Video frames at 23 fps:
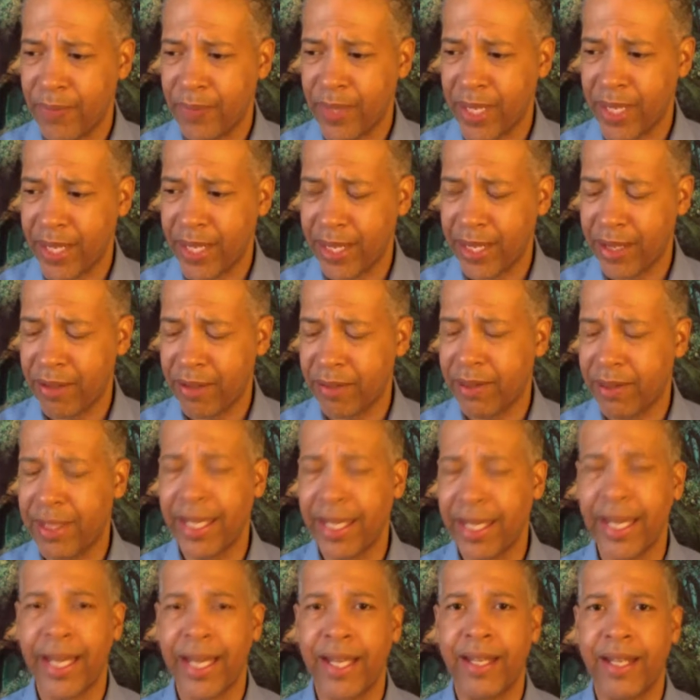held,
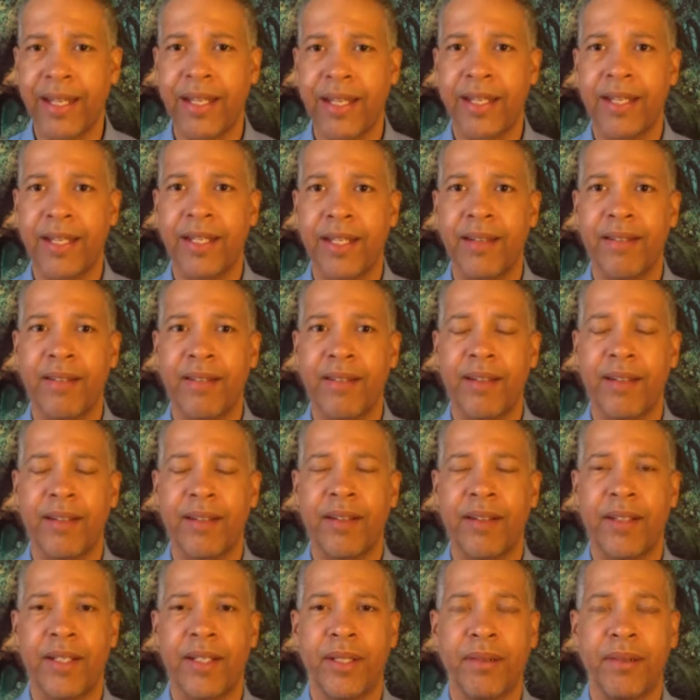that
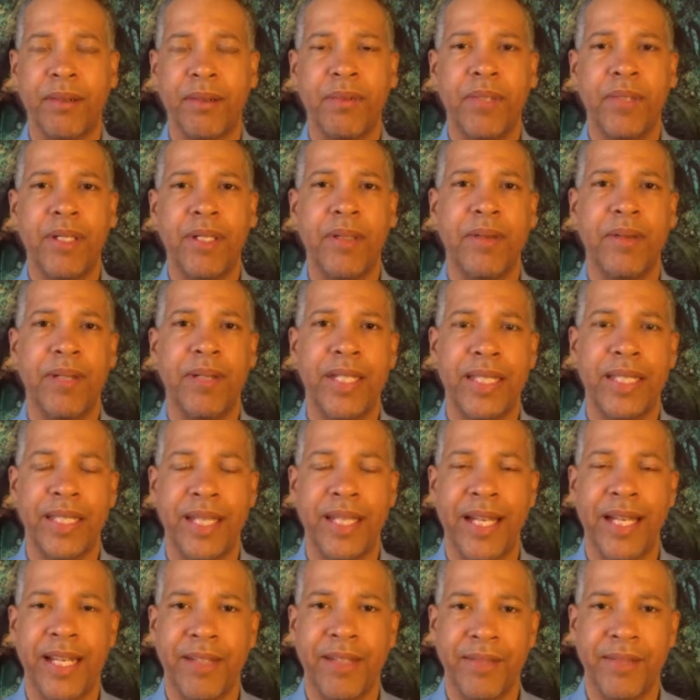want to let the
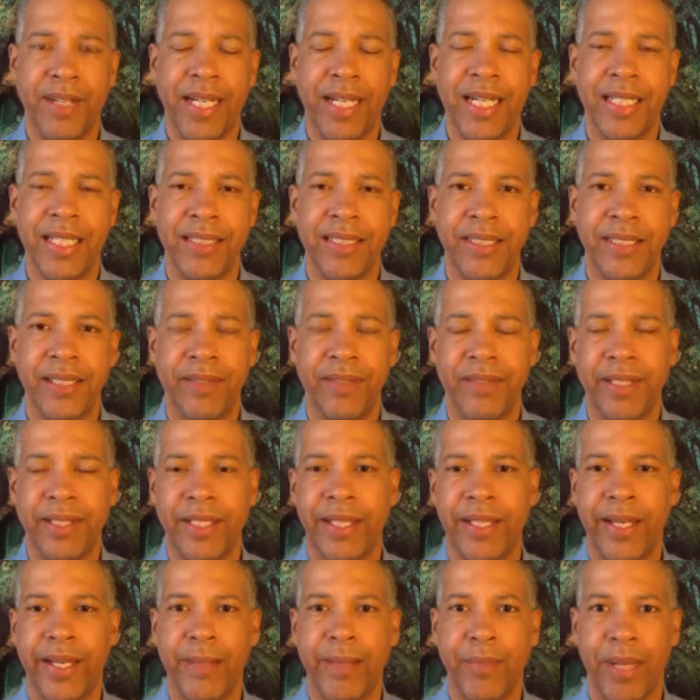light of God's love into
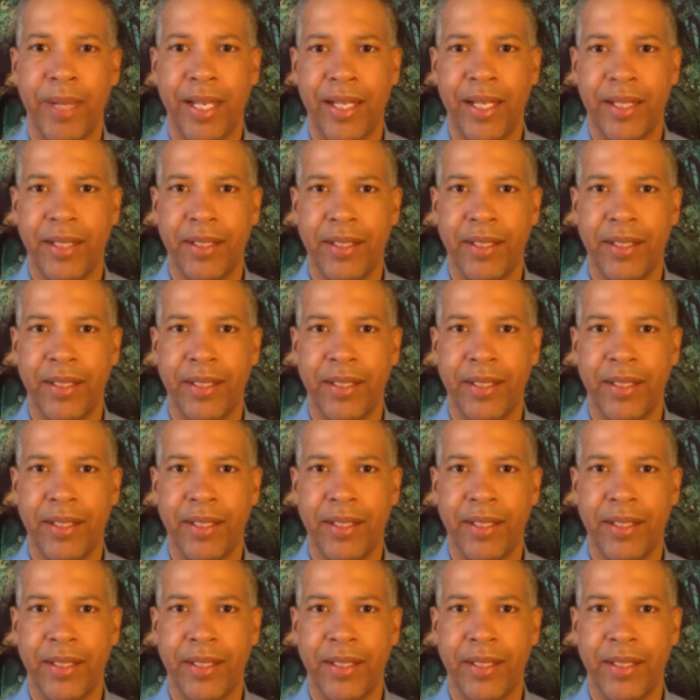that place,